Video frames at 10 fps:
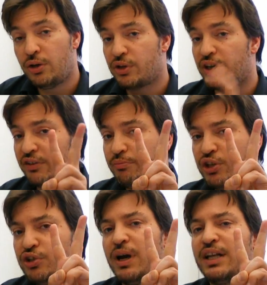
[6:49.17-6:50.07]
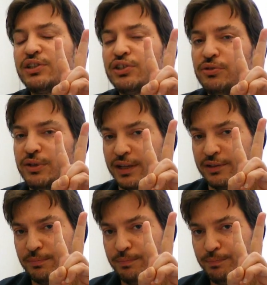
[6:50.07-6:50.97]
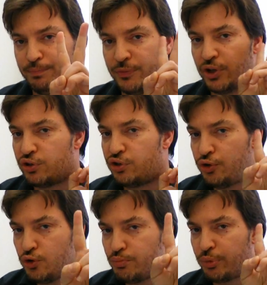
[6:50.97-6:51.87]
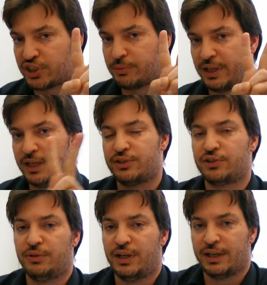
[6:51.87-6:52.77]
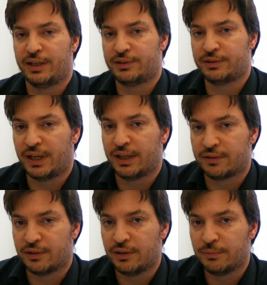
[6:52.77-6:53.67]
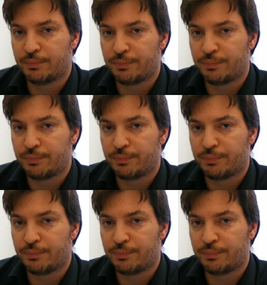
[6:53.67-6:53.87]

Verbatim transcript: You can give me two answers to that. There are two possible answers to that, Anthony.